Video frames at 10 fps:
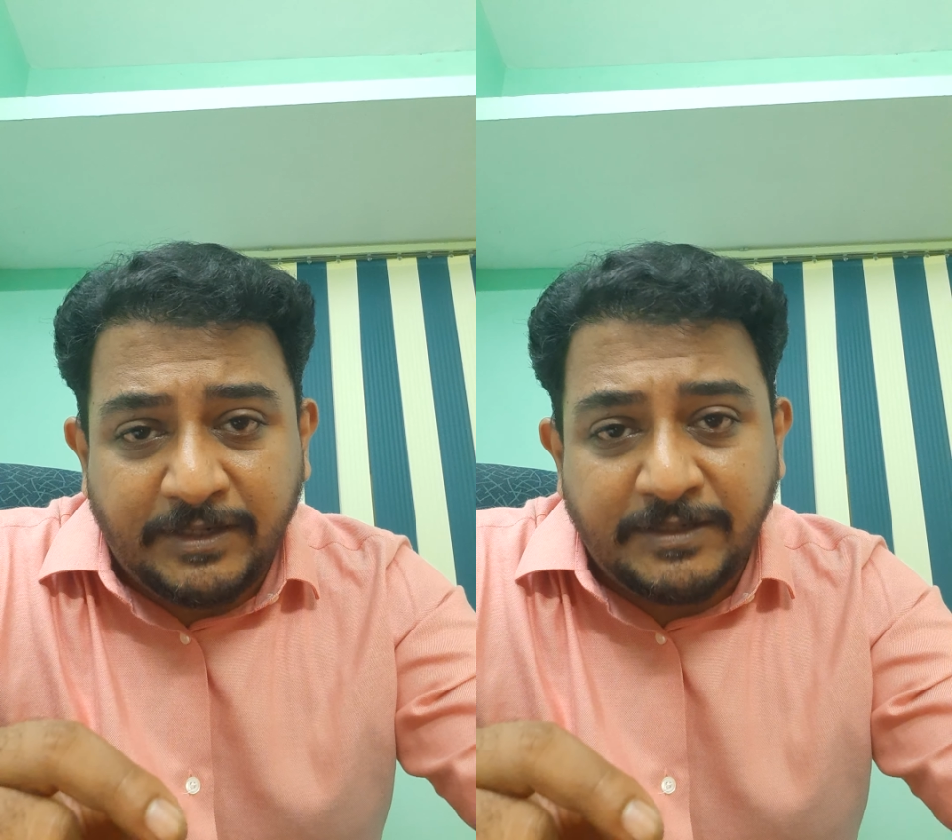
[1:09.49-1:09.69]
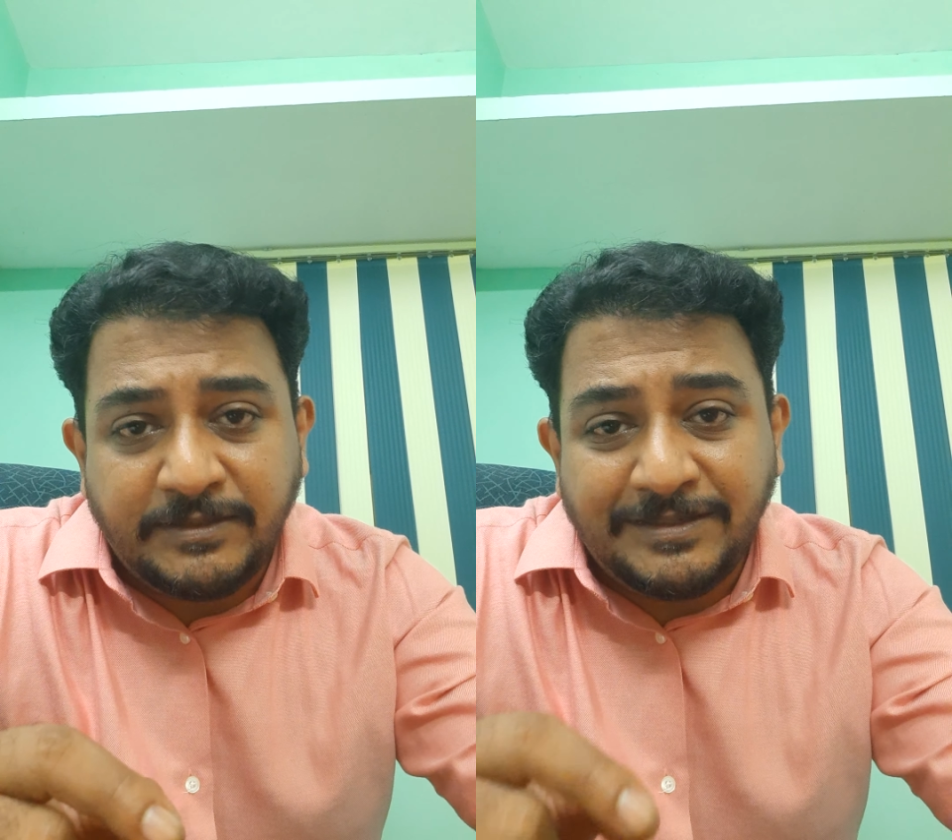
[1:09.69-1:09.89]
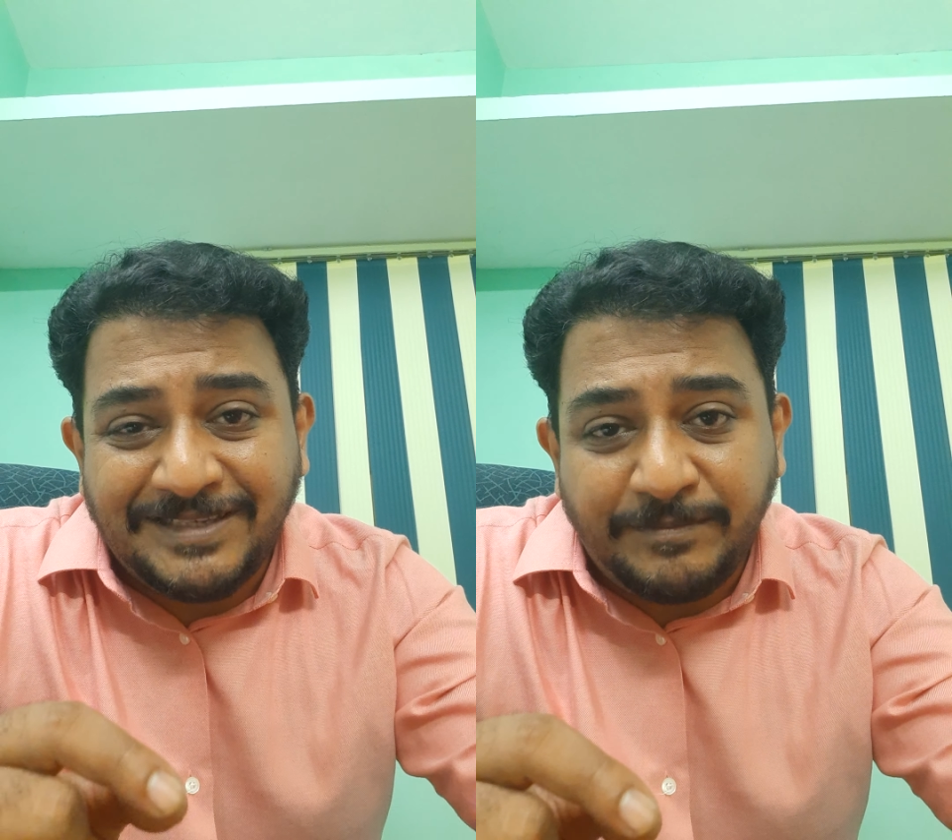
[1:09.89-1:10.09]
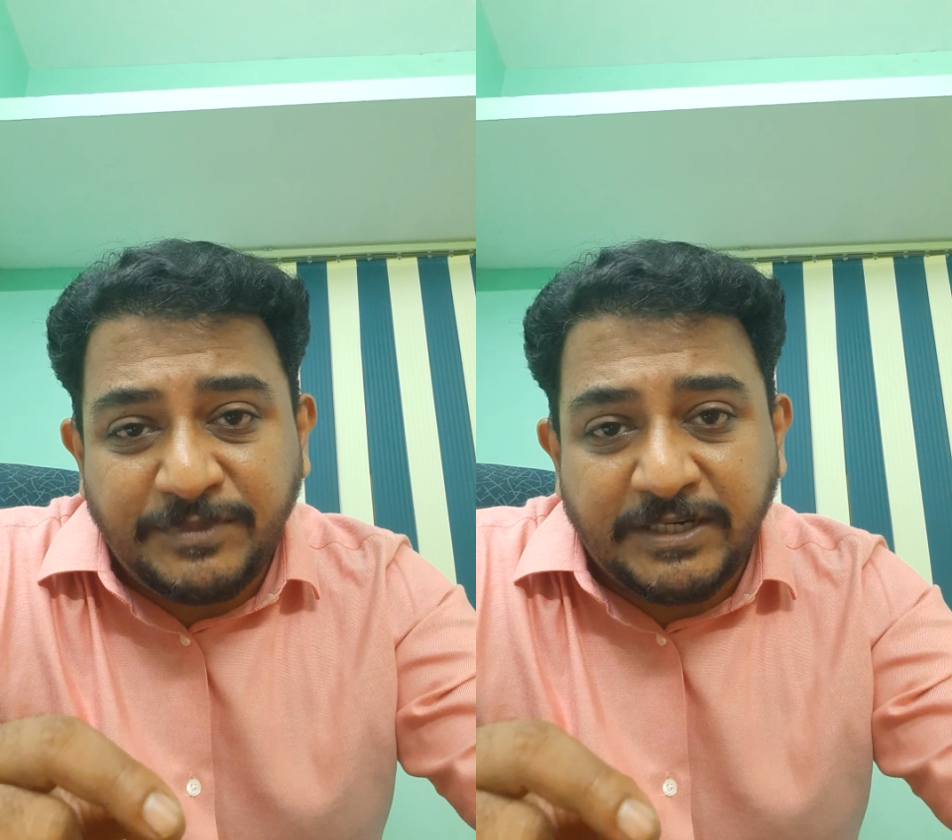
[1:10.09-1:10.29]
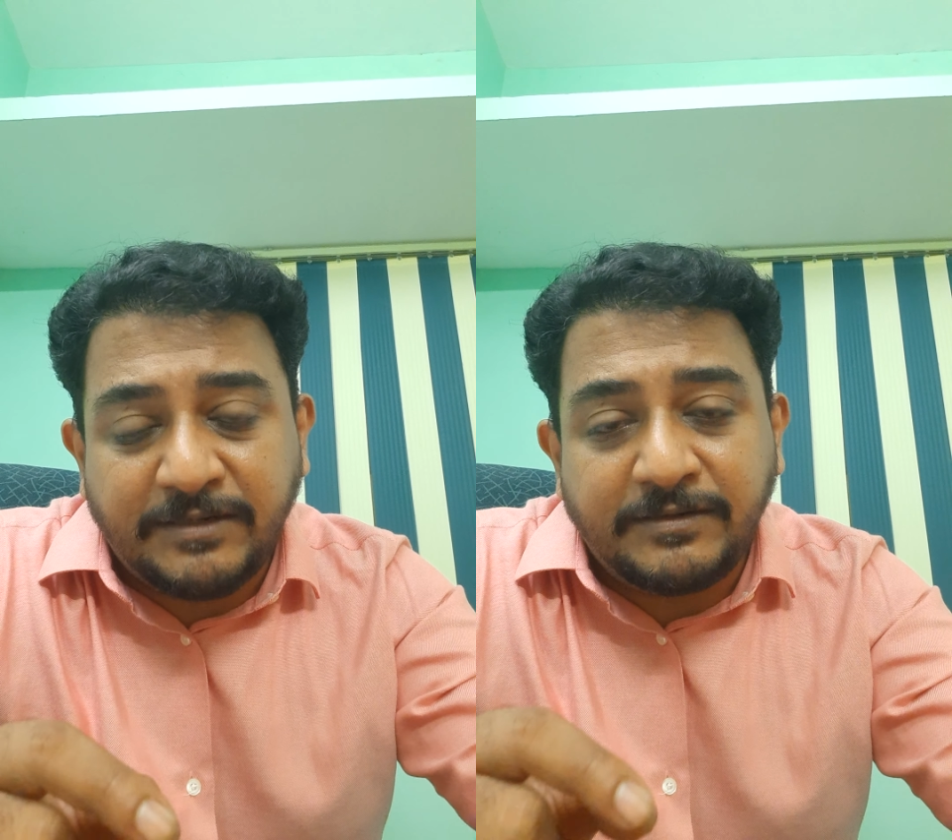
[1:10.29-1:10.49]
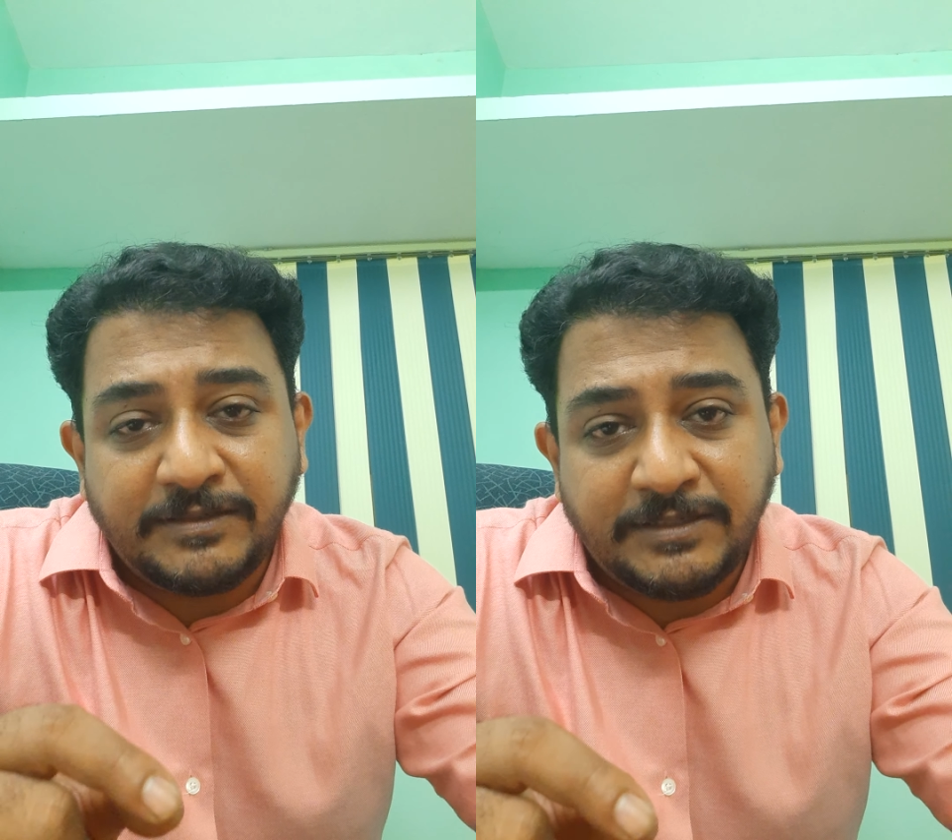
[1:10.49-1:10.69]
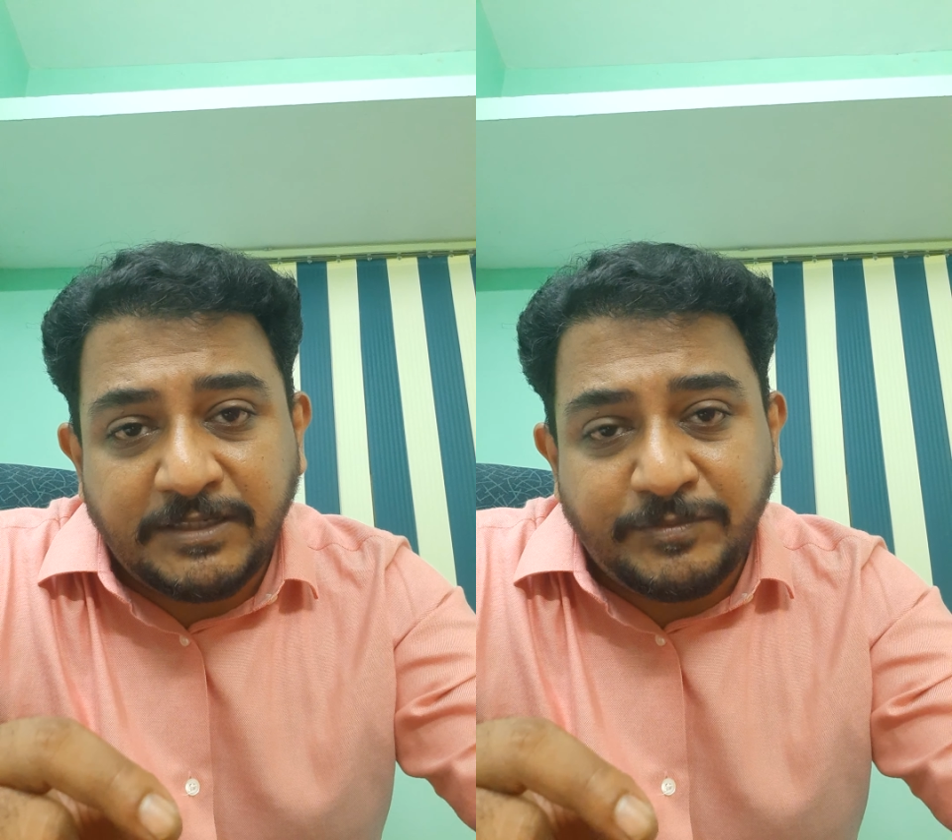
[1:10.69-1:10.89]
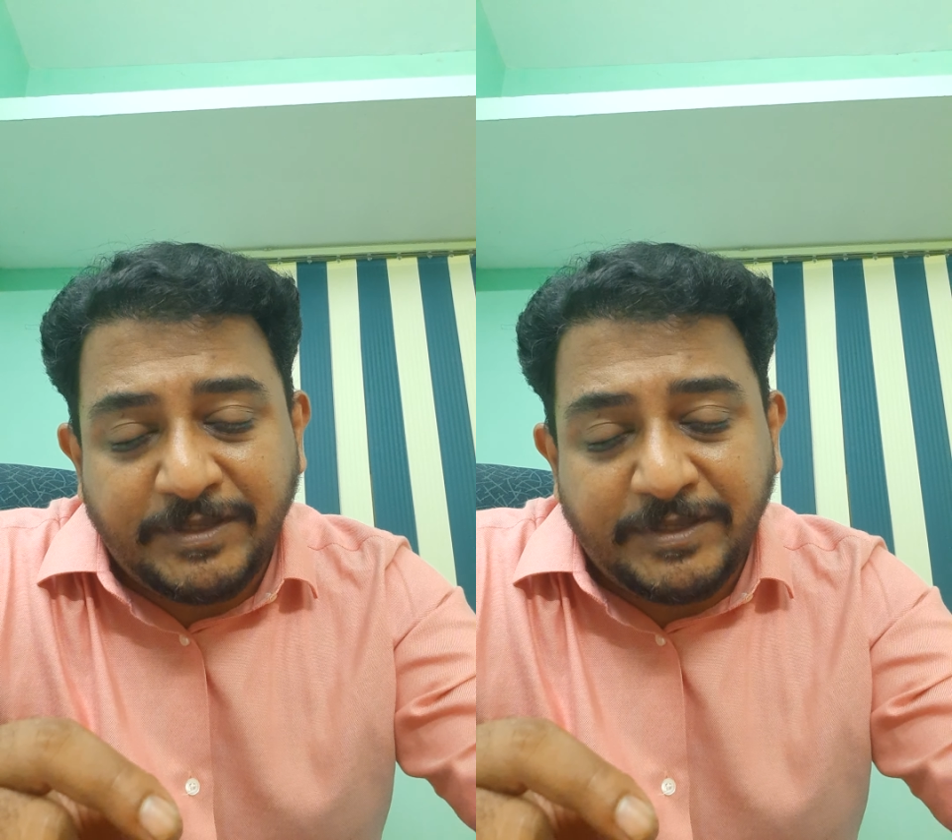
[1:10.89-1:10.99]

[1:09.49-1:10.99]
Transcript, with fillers: that is the subject research